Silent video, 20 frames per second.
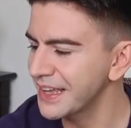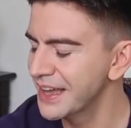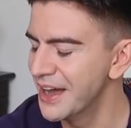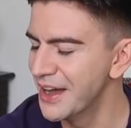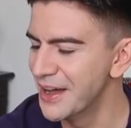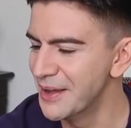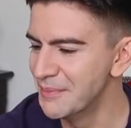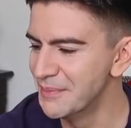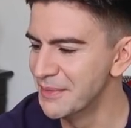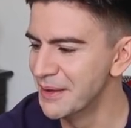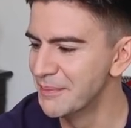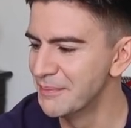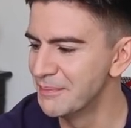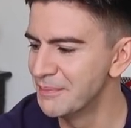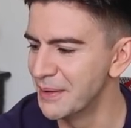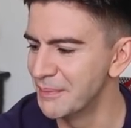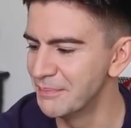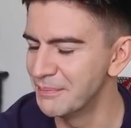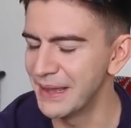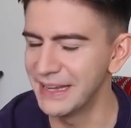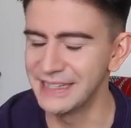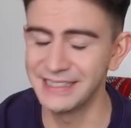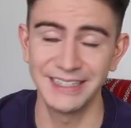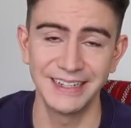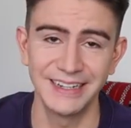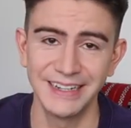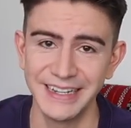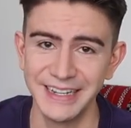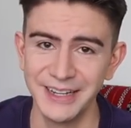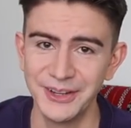but
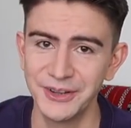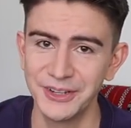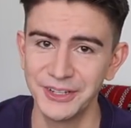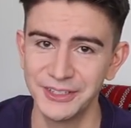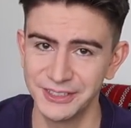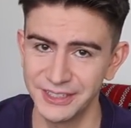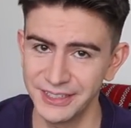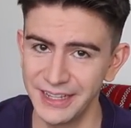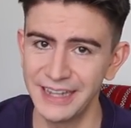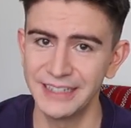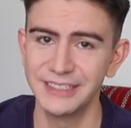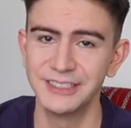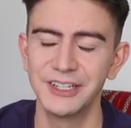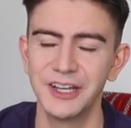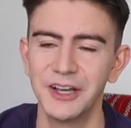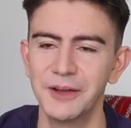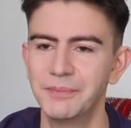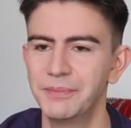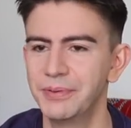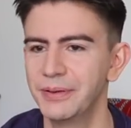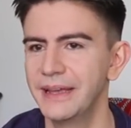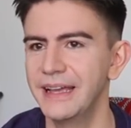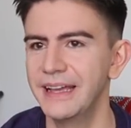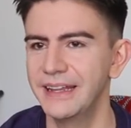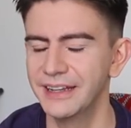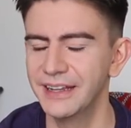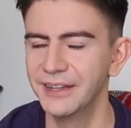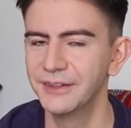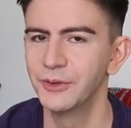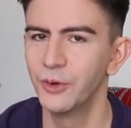basically you could end up
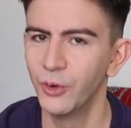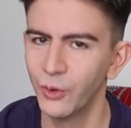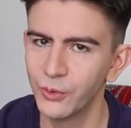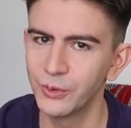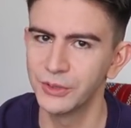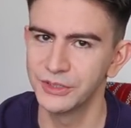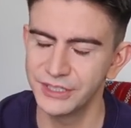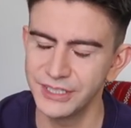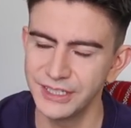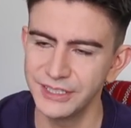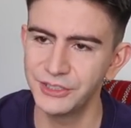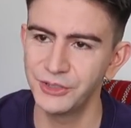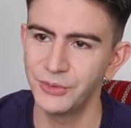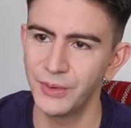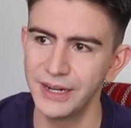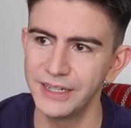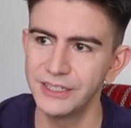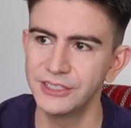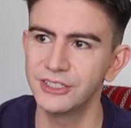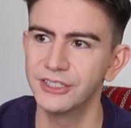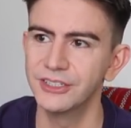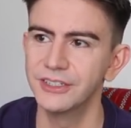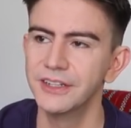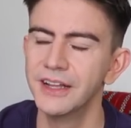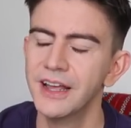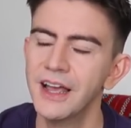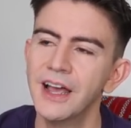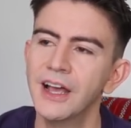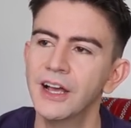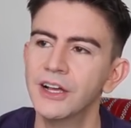in an awkward
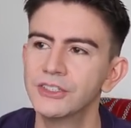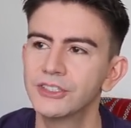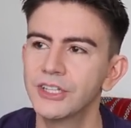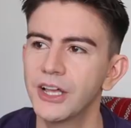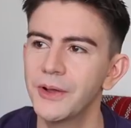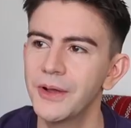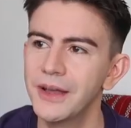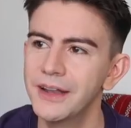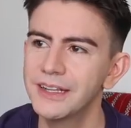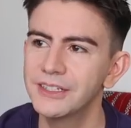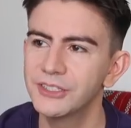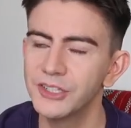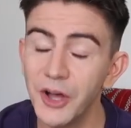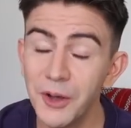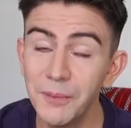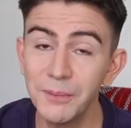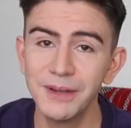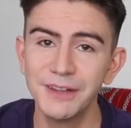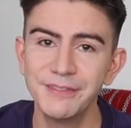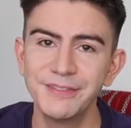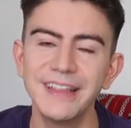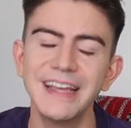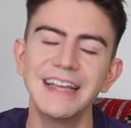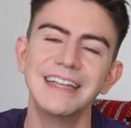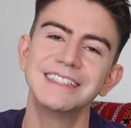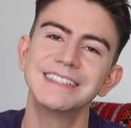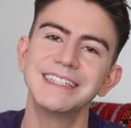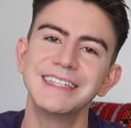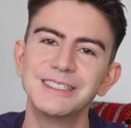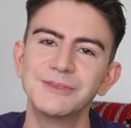situation. So an example of
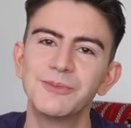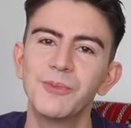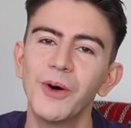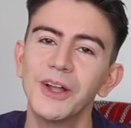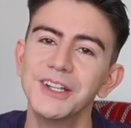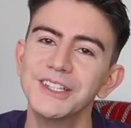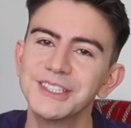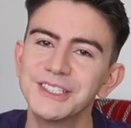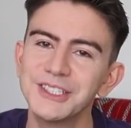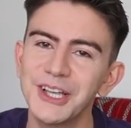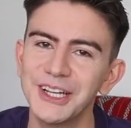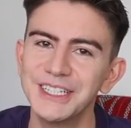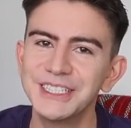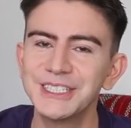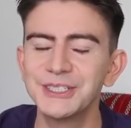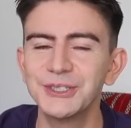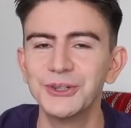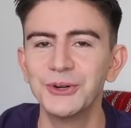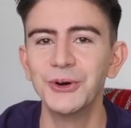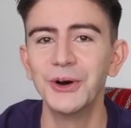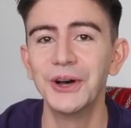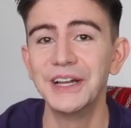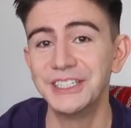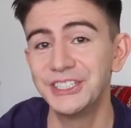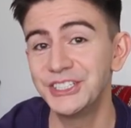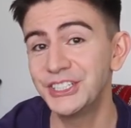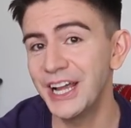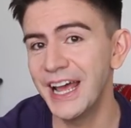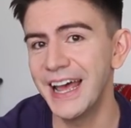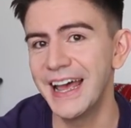this is once I saw a
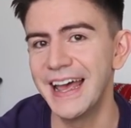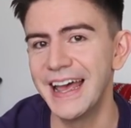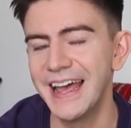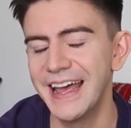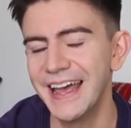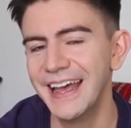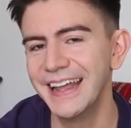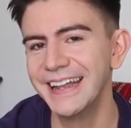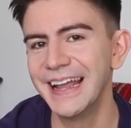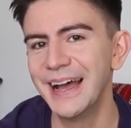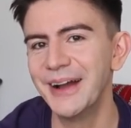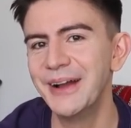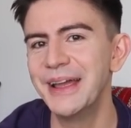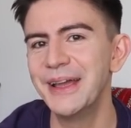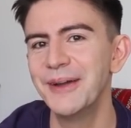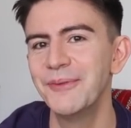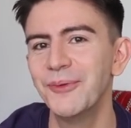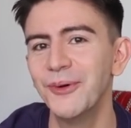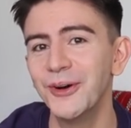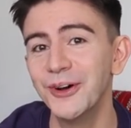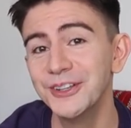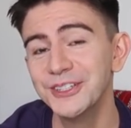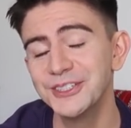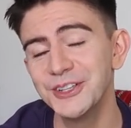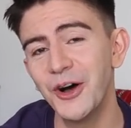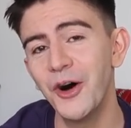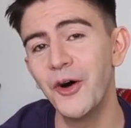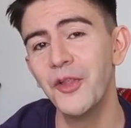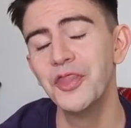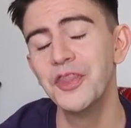chair. Now it
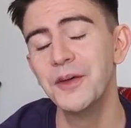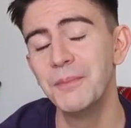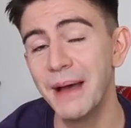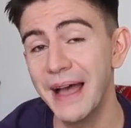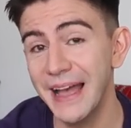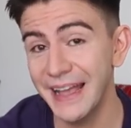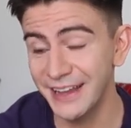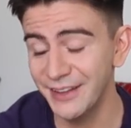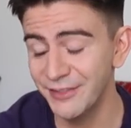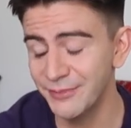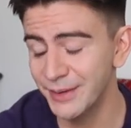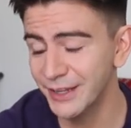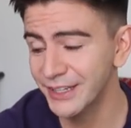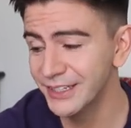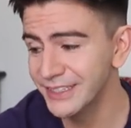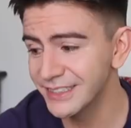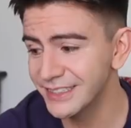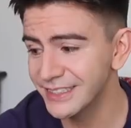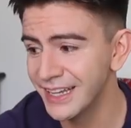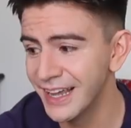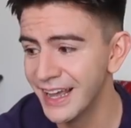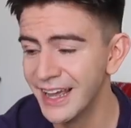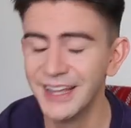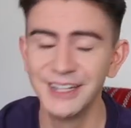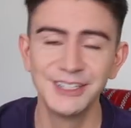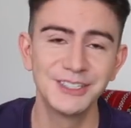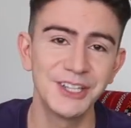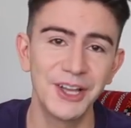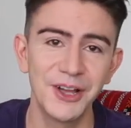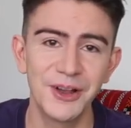was on the pavement,
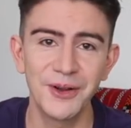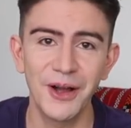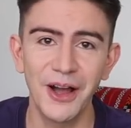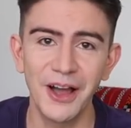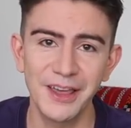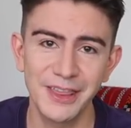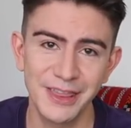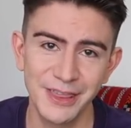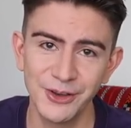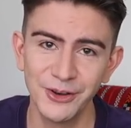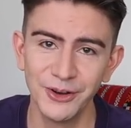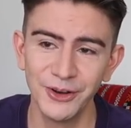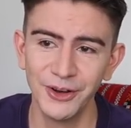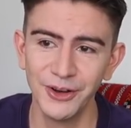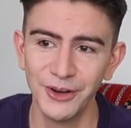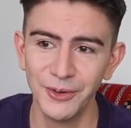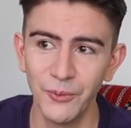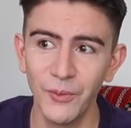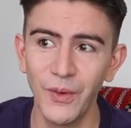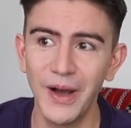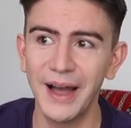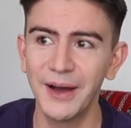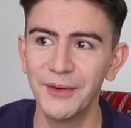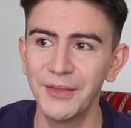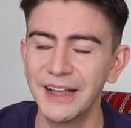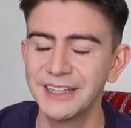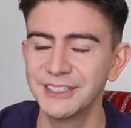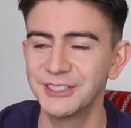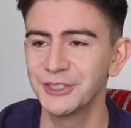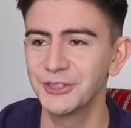so I thought, wow,
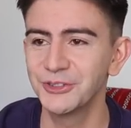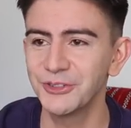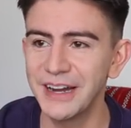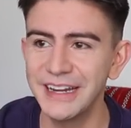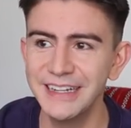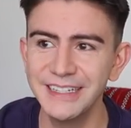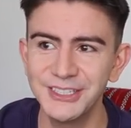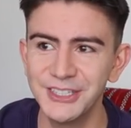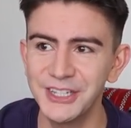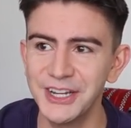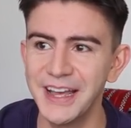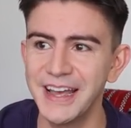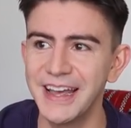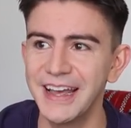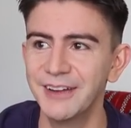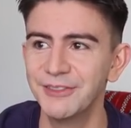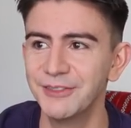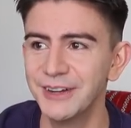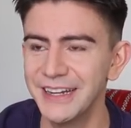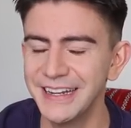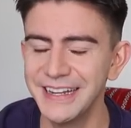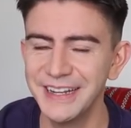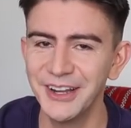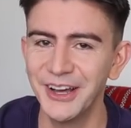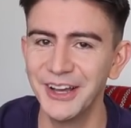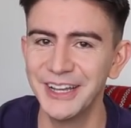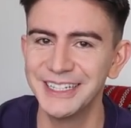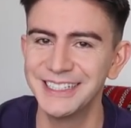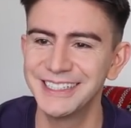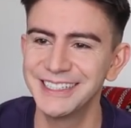that's a great chair, really
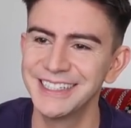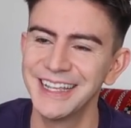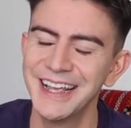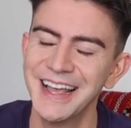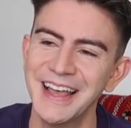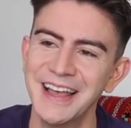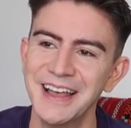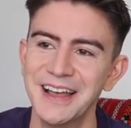nice